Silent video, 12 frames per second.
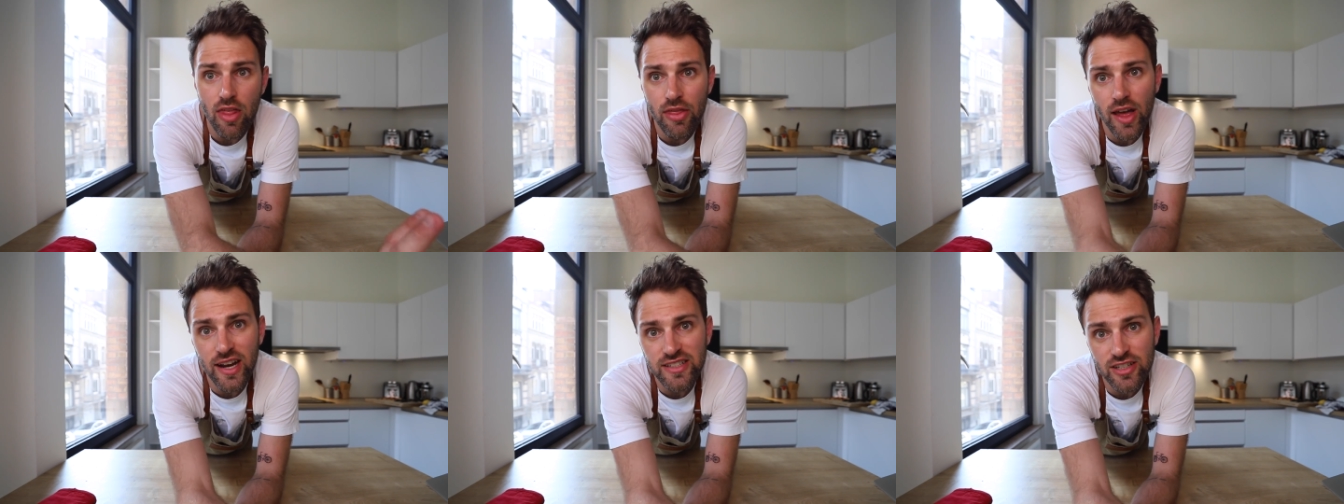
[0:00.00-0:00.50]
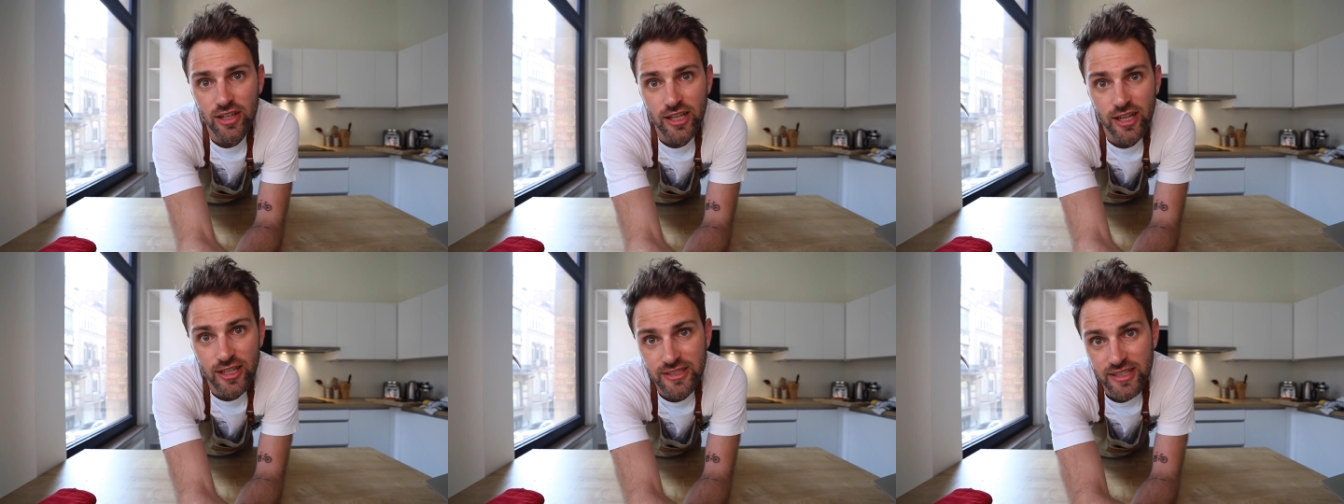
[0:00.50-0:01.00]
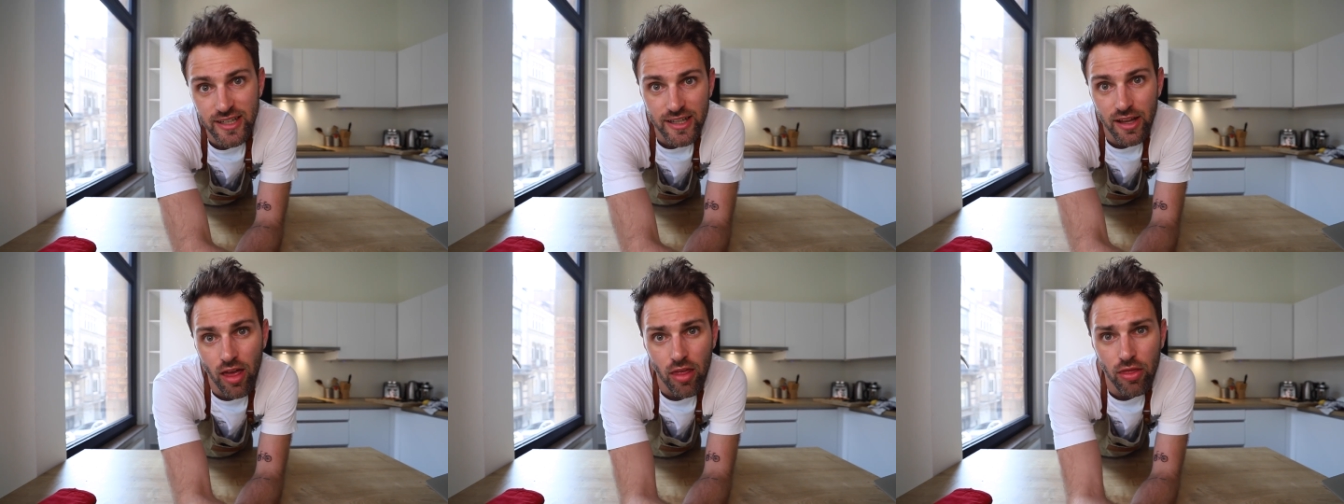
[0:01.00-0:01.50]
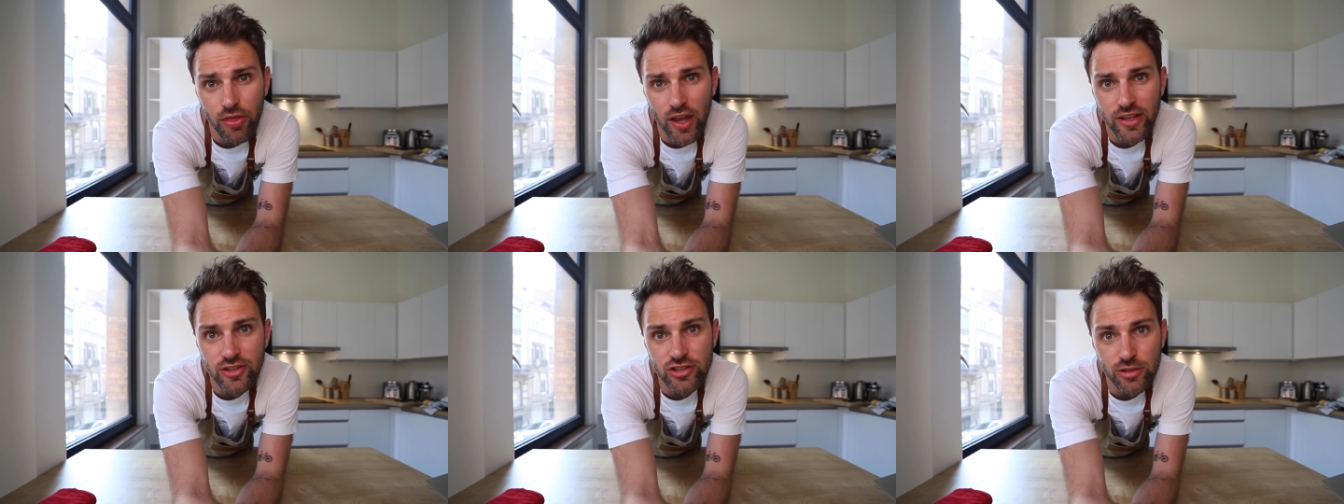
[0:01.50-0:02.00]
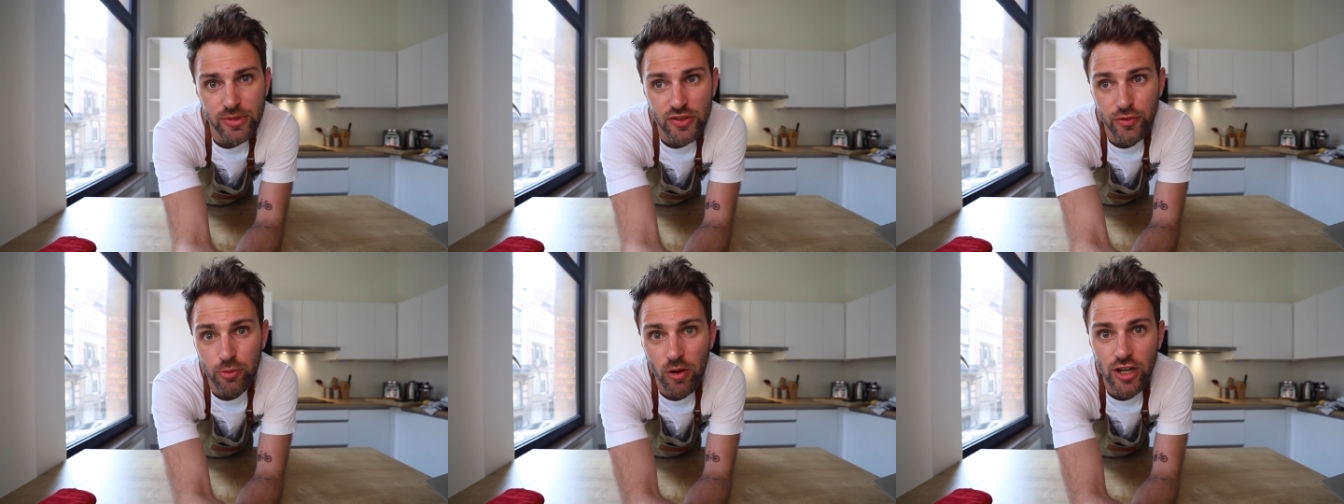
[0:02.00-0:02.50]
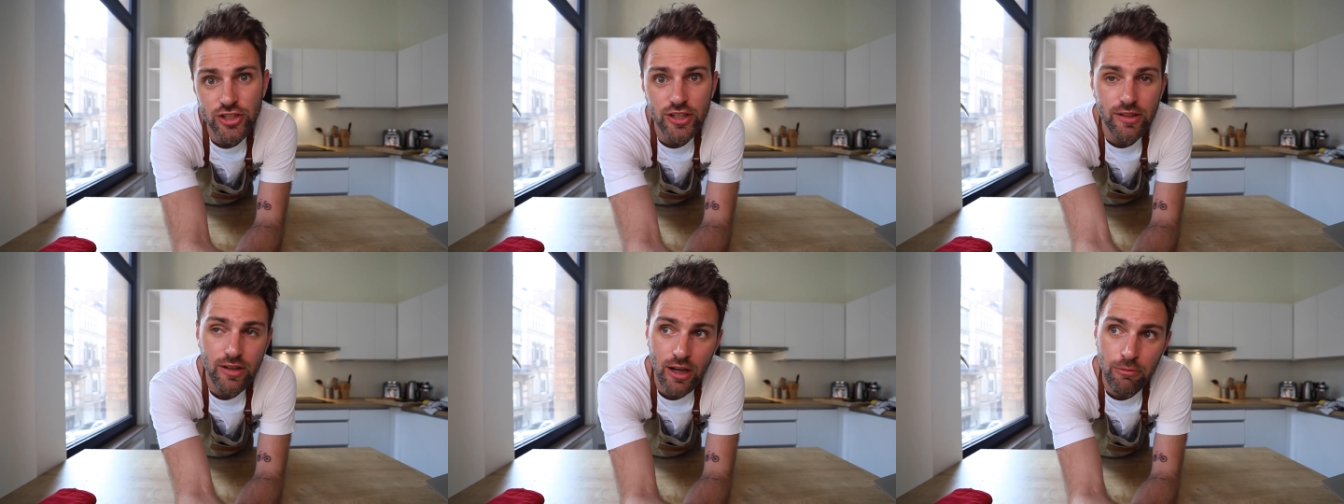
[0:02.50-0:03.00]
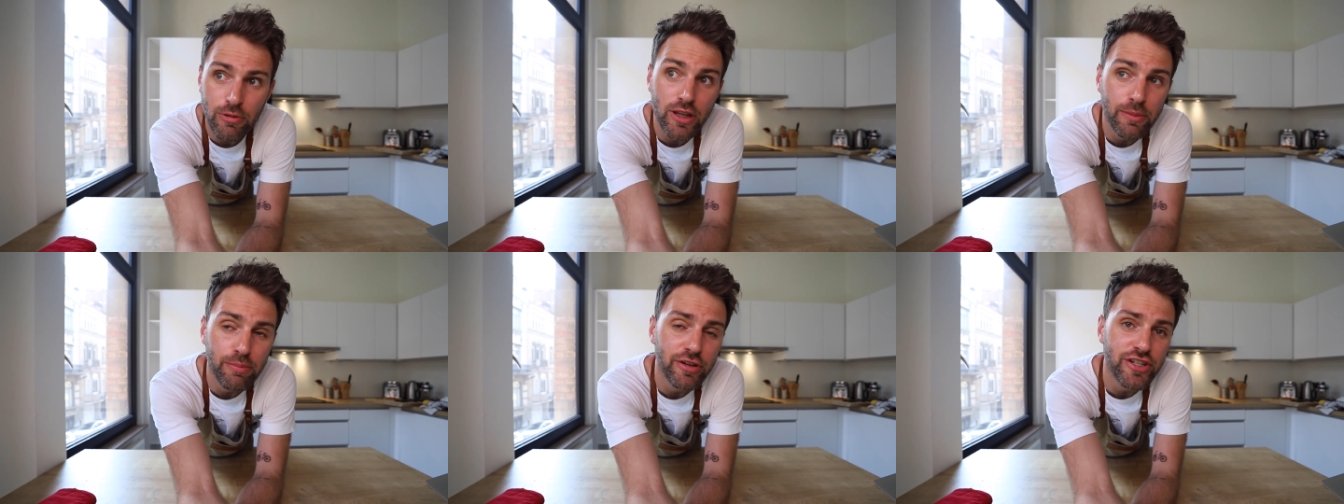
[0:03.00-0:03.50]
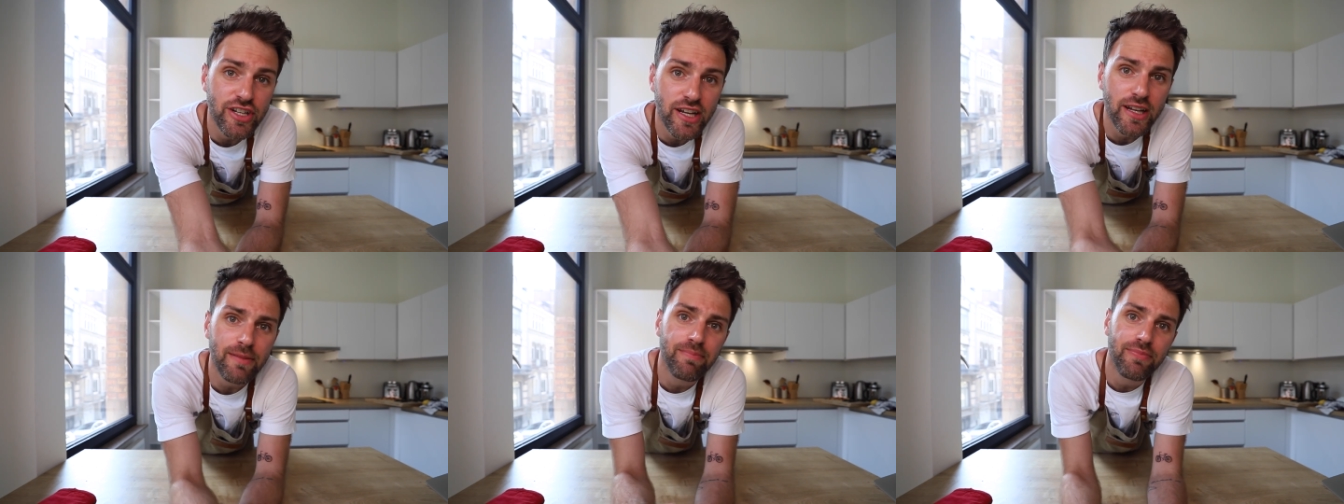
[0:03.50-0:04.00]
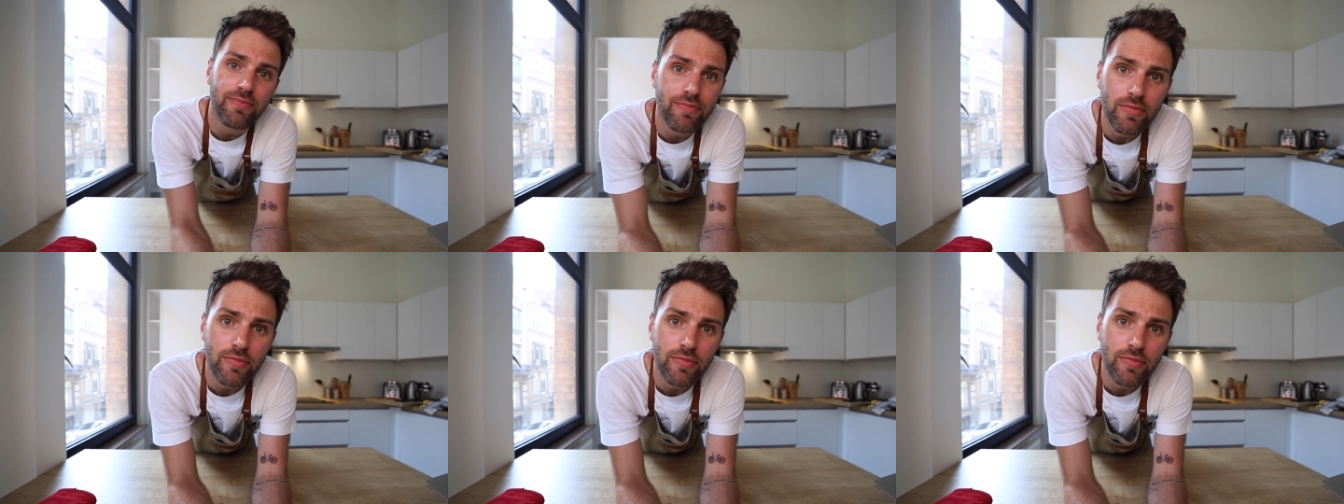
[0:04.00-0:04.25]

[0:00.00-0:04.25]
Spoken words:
that is all I got today. Thank you so much for watching. I really appreciate it.